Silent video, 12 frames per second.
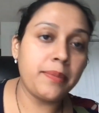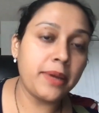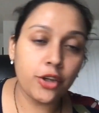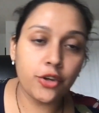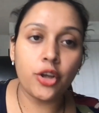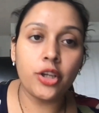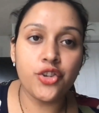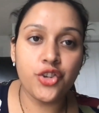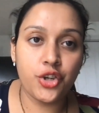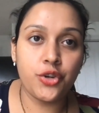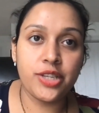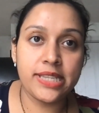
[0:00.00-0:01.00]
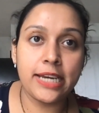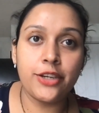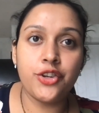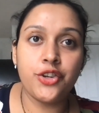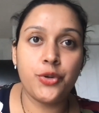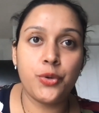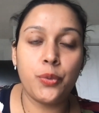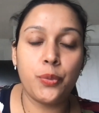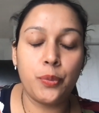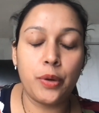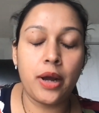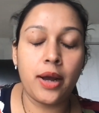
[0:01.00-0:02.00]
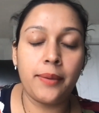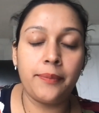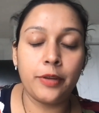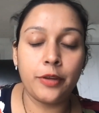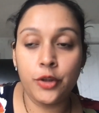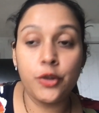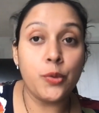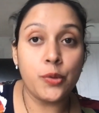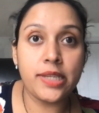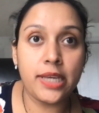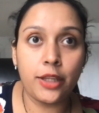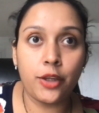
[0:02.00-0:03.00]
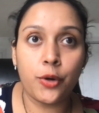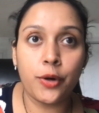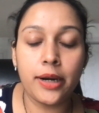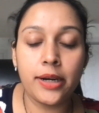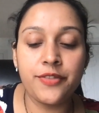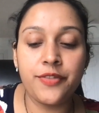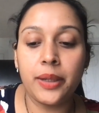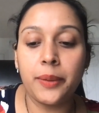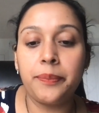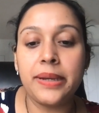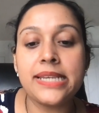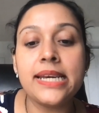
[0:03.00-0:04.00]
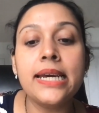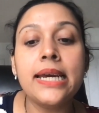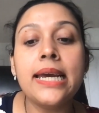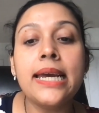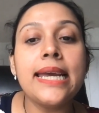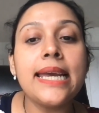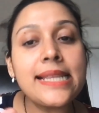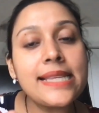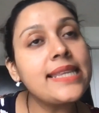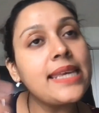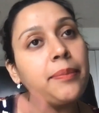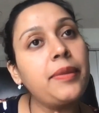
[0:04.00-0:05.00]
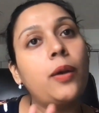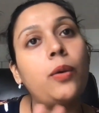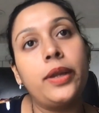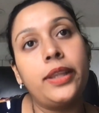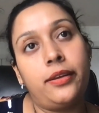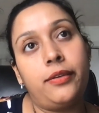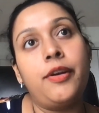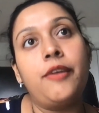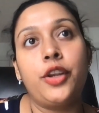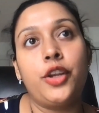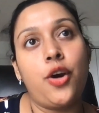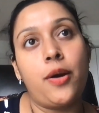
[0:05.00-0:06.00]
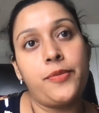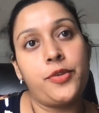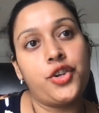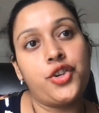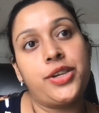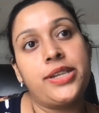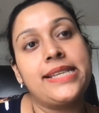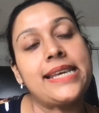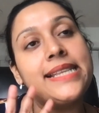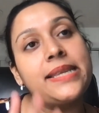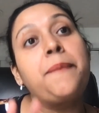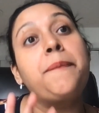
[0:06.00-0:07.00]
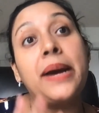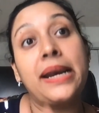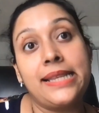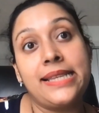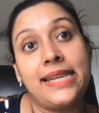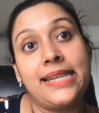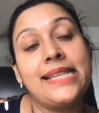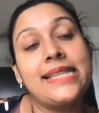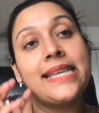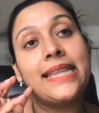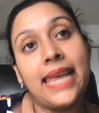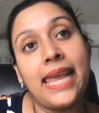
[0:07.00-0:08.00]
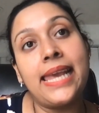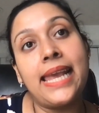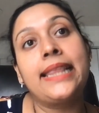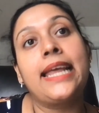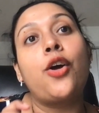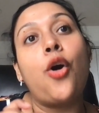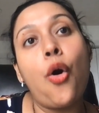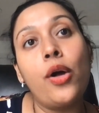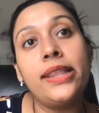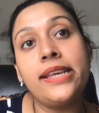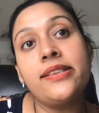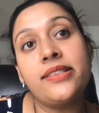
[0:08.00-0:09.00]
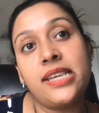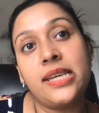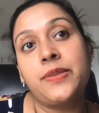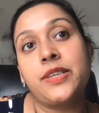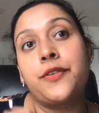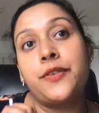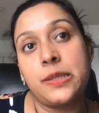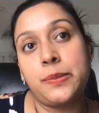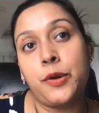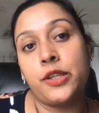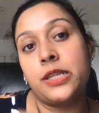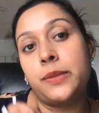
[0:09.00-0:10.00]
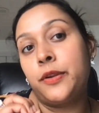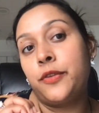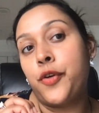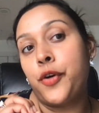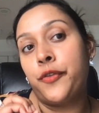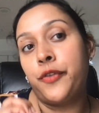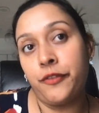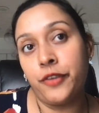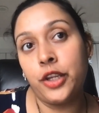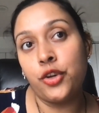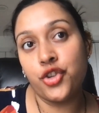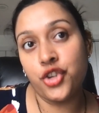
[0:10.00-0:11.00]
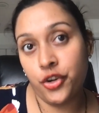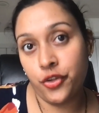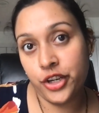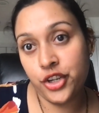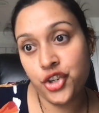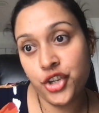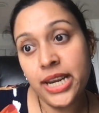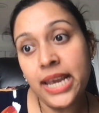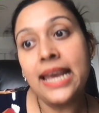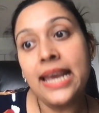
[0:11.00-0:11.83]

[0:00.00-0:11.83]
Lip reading: methodology you decide to do, use in your development. It's the same thing with revenue operations. It's a mindset. It's a thinking that all these teams are responsible for revenue generation